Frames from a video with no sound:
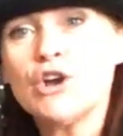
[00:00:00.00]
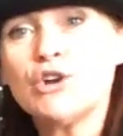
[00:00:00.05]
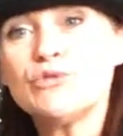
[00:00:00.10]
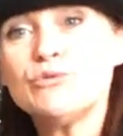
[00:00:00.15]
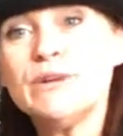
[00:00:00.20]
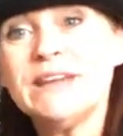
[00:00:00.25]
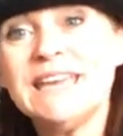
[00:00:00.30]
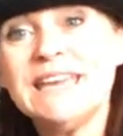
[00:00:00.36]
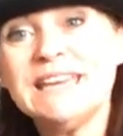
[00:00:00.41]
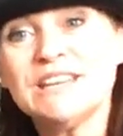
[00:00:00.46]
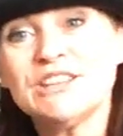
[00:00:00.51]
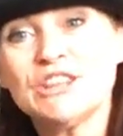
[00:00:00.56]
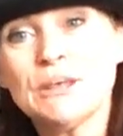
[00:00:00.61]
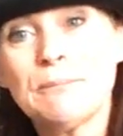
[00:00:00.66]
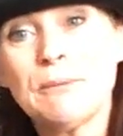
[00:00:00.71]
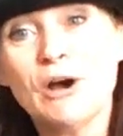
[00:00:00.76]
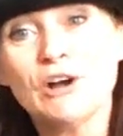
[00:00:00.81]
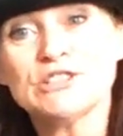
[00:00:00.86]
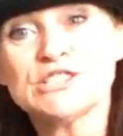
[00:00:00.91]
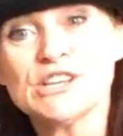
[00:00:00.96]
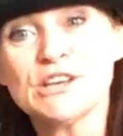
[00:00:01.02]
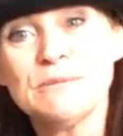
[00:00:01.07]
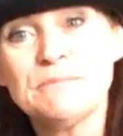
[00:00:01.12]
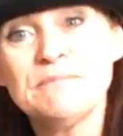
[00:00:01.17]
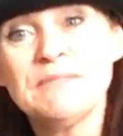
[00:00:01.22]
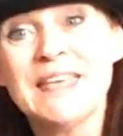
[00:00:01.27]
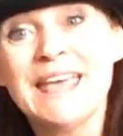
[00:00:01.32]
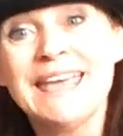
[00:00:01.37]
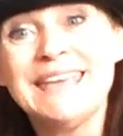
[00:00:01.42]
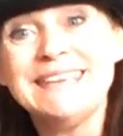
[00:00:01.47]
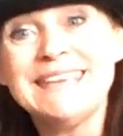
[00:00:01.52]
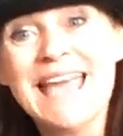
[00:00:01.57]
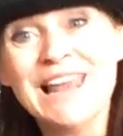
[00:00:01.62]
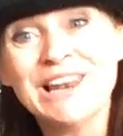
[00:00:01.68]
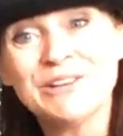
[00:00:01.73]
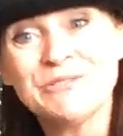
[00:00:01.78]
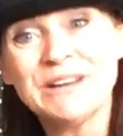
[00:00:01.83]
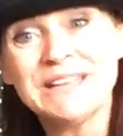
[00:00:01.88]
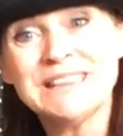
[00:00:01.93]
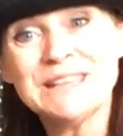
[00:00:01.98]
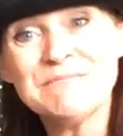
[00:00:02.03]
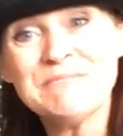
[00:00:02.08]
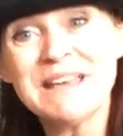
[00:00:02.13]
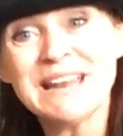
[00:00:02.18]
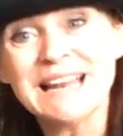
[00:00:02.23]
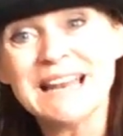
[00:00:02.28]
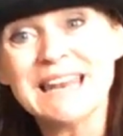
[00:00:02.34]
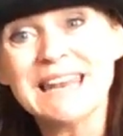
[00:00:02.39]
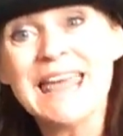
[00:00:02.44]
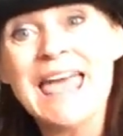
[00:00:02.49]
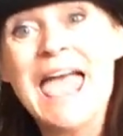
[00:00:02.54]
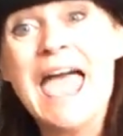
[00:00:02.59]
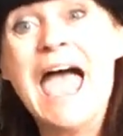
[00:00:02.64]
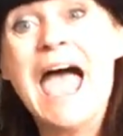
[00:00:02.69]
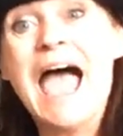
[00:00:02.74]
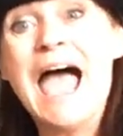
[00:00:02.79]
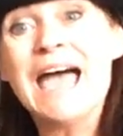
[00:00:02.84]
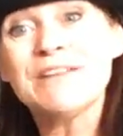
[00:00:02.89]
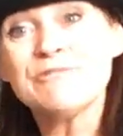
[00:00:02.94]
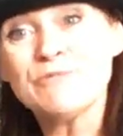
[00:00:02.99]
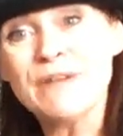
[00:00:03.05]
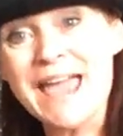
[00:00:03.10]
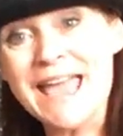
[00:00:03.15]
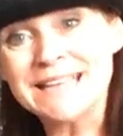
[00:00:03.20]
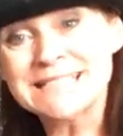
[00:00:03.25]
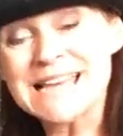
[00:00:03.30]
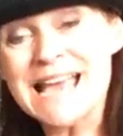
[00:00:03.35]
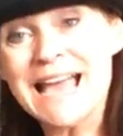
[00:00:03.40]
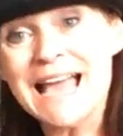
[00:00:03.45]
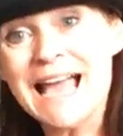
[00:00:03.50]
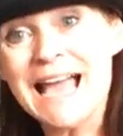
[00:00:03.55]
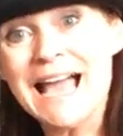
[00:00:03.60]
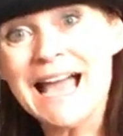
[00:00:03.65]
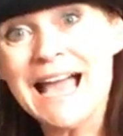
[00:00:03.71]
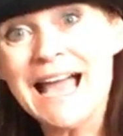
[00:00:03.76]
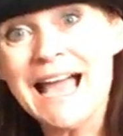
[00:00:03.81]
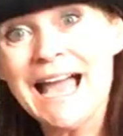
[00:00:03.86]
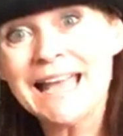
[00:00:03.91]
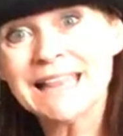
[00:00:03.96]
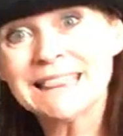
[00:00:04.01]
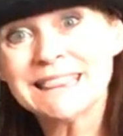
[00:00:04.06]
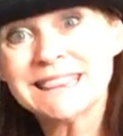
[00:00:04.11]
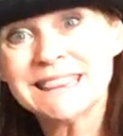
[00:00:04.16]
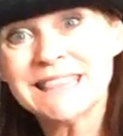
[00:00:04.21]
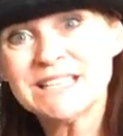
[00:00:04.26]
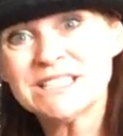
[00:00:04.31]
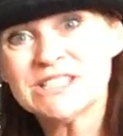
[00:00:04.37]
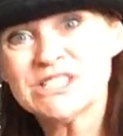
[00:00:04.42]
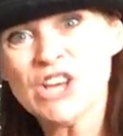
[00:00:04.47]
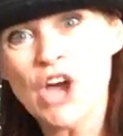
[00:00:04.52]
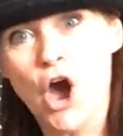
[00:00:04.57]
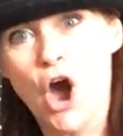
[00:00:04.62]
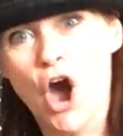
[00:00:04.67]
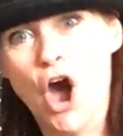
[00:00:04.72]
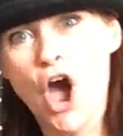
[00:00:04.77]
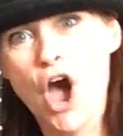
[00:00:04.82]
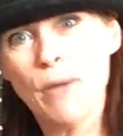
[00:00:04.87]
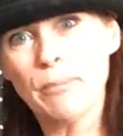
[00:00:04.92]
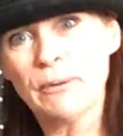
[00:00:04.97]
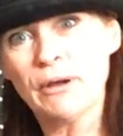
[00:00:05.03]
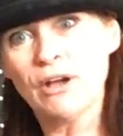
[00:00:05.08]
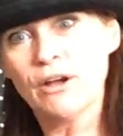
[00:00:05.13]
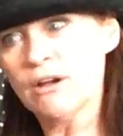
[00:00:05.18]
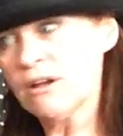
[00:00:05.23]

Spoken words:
Green at the bottom, yellow in the middle, and red at the top.